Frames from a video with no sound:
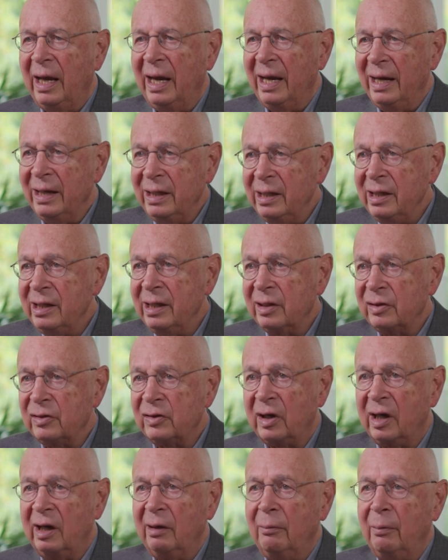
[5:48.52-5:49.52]
any
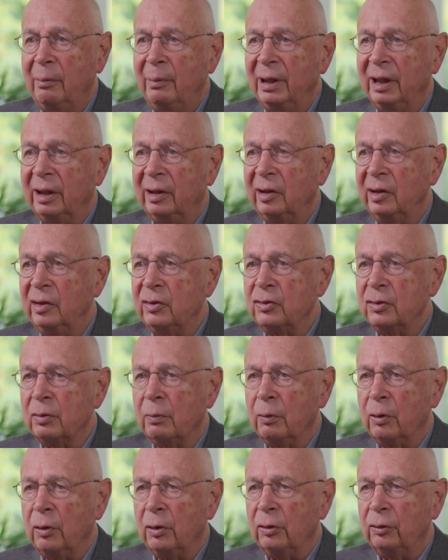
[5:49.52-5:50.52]
other government in
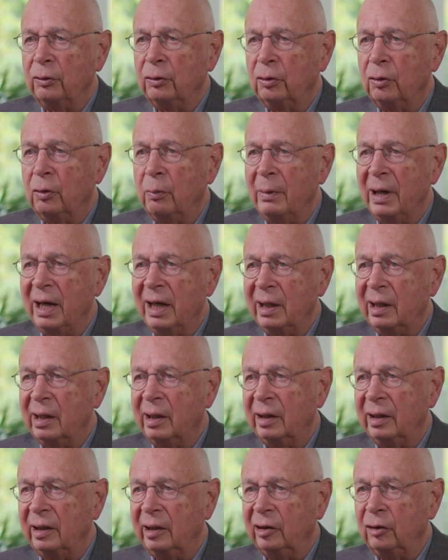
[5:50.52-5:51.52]
the world to
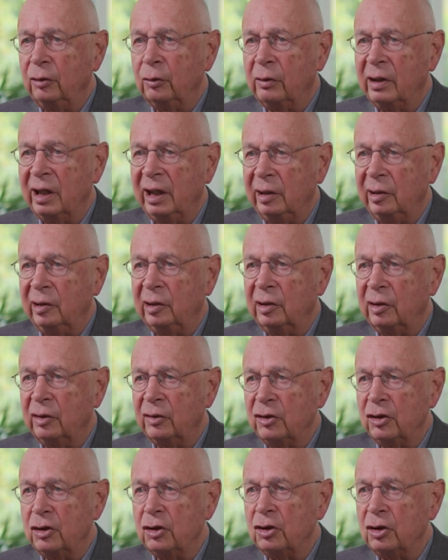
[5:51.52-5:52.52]
make an educated
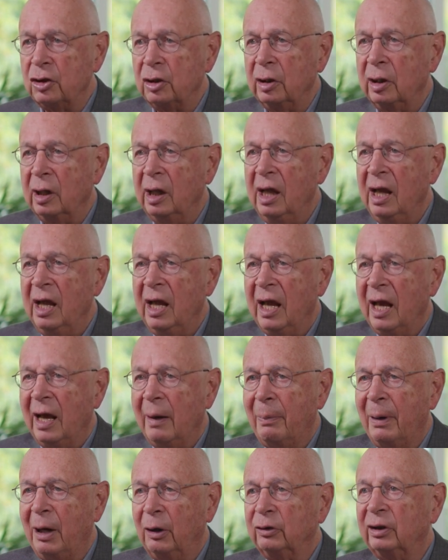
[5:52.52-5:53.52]
decision
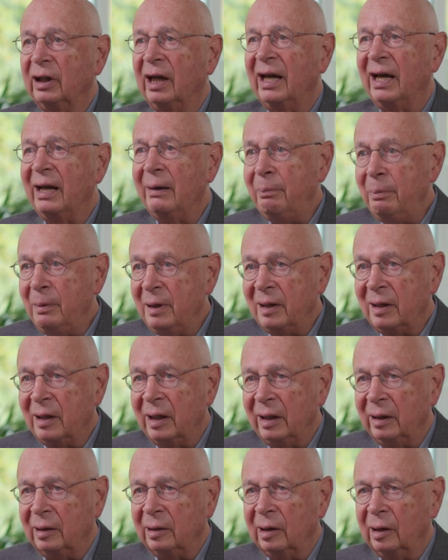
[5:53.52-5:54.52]
about
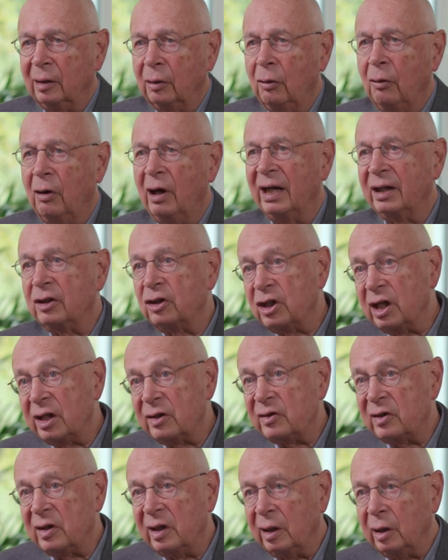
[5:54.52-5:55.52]
replicating or
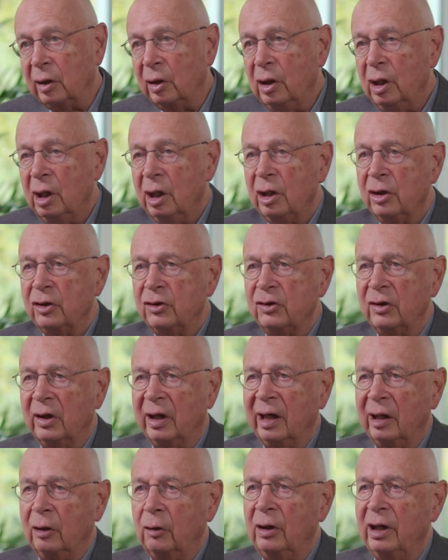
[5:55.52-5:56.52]
adjusting the
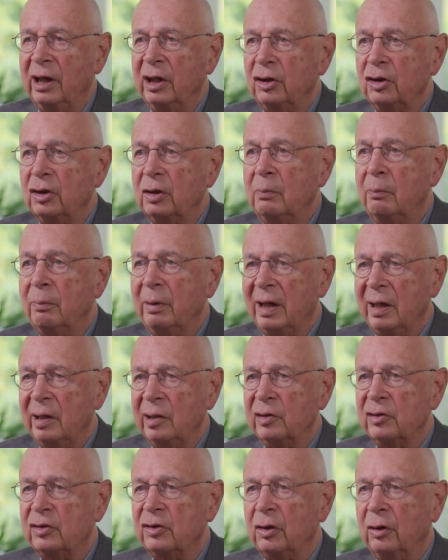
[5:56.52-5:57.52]
regulation
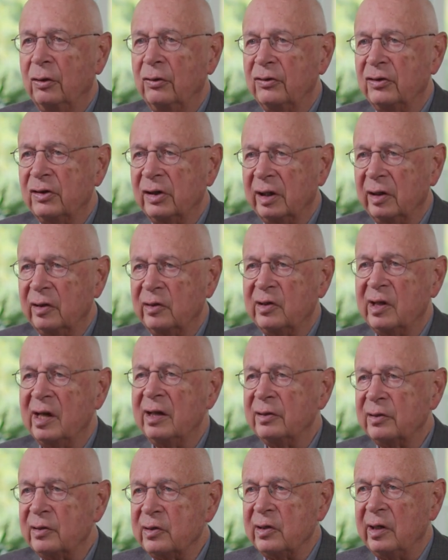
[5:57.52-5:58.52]
based on the
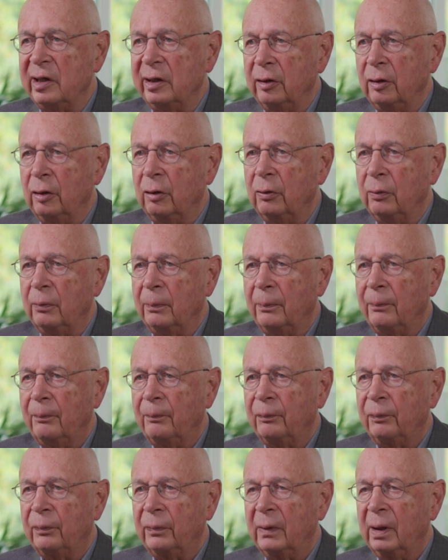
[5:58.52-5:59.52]
results they know.
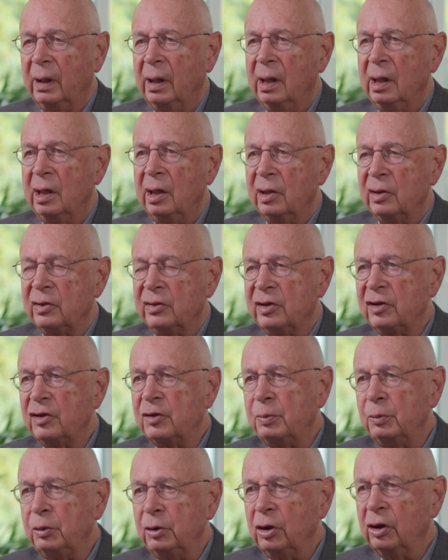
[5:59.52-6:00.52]

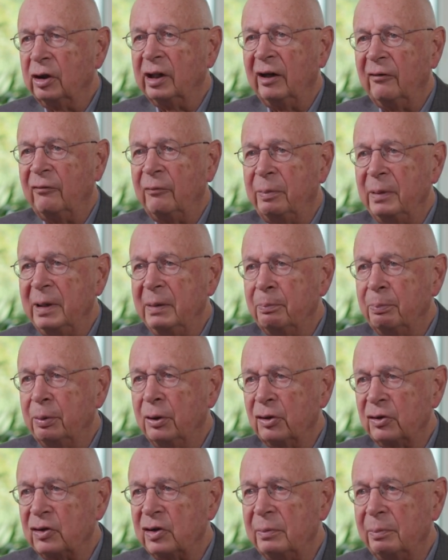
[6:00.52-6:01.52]
This would not have been
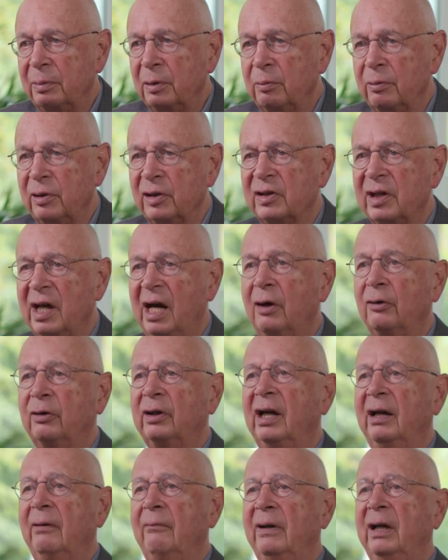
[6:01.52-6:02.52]
possible
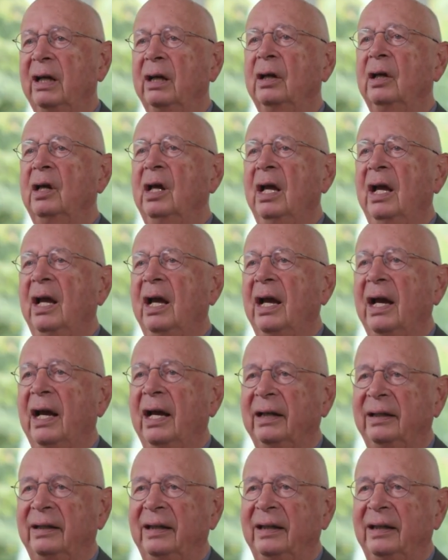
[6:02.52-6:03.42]
without having a